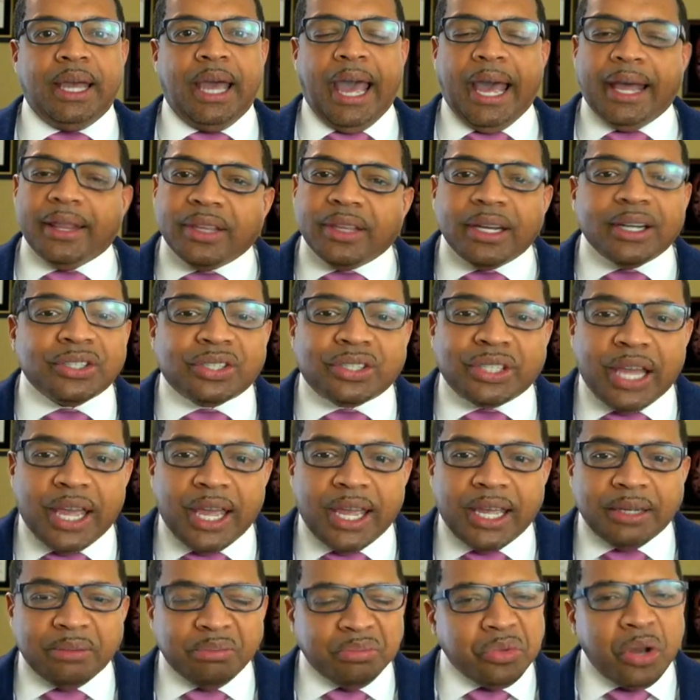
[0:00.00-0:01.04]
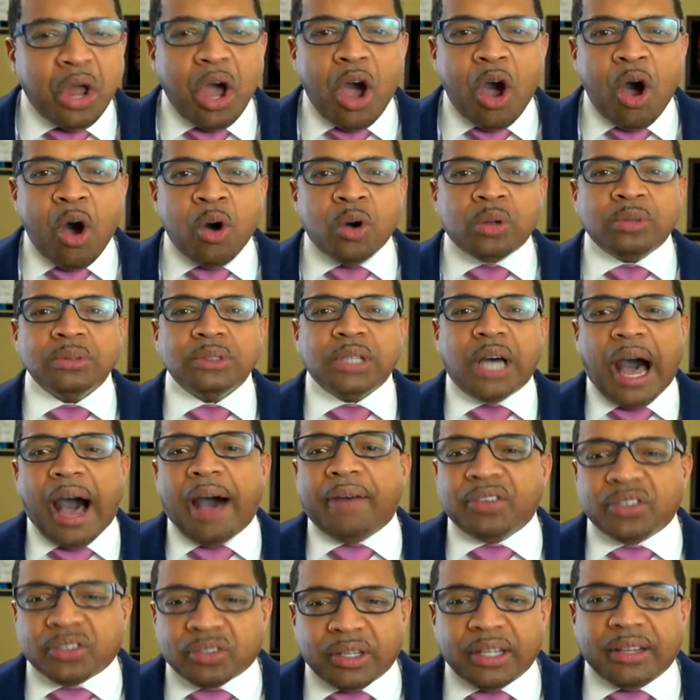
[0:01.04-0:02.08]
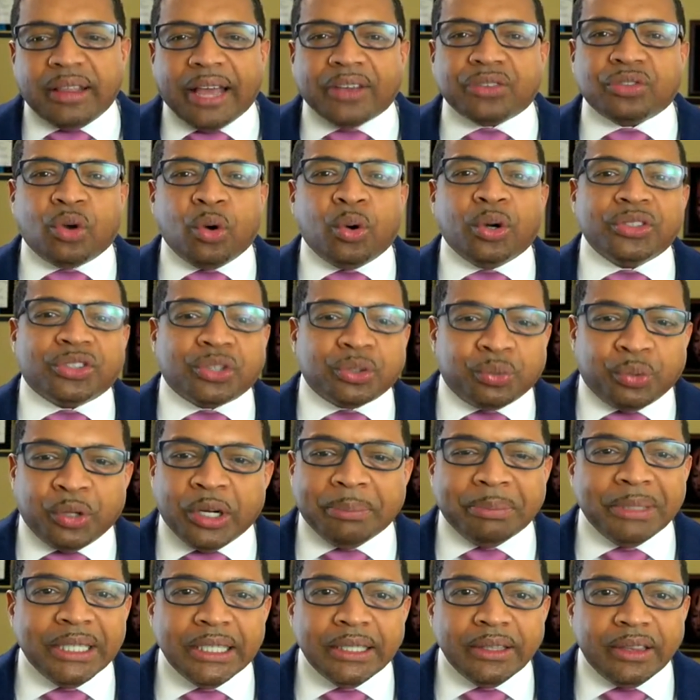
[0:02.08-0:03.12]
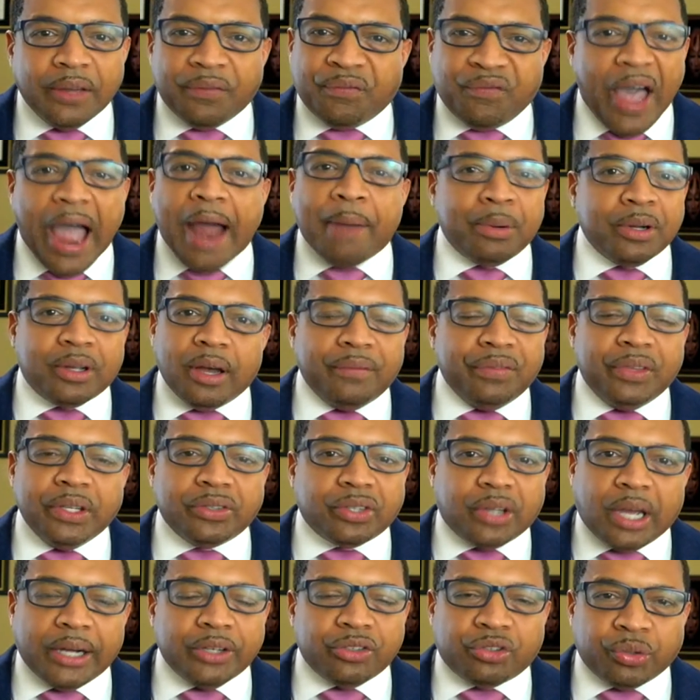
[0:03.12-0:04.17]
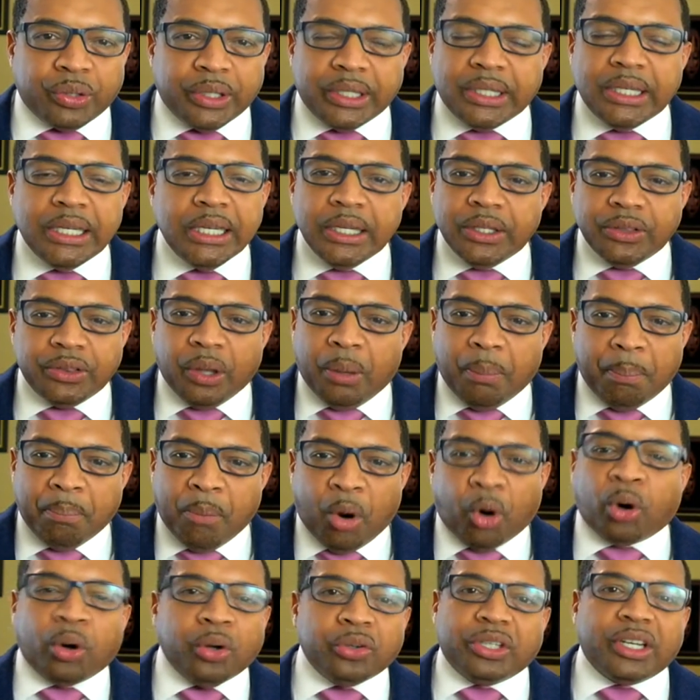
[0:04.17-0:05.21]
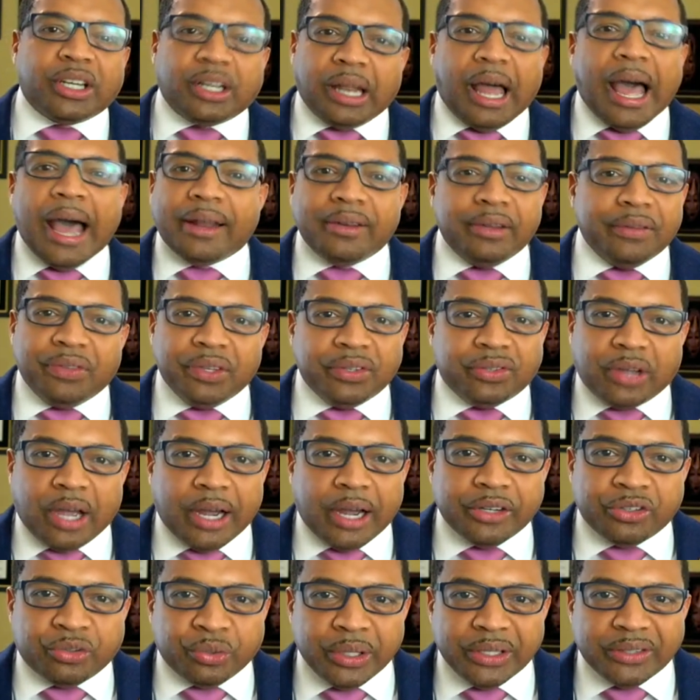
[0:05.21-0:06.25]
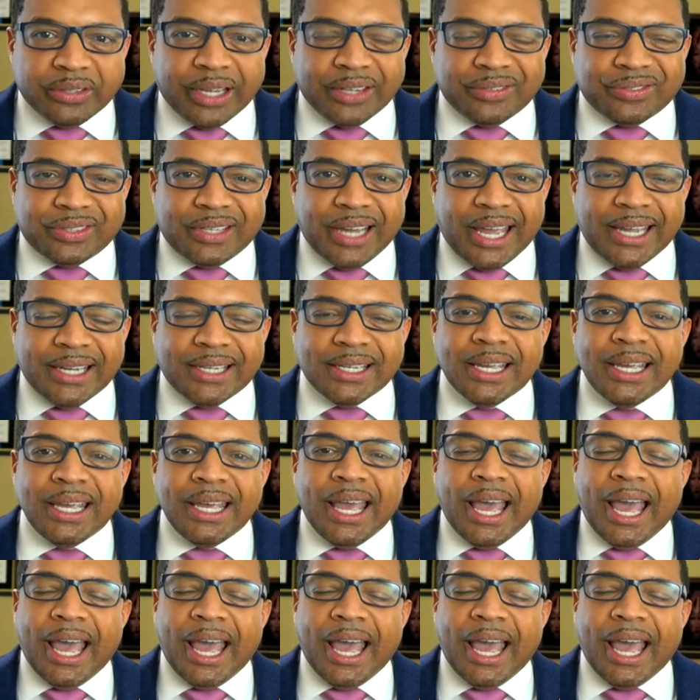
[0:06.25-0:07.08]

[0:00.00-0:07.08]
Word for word: And they're saying, no, obviously that's going to rip the fabric of this country. The moral decline of this country is at stake.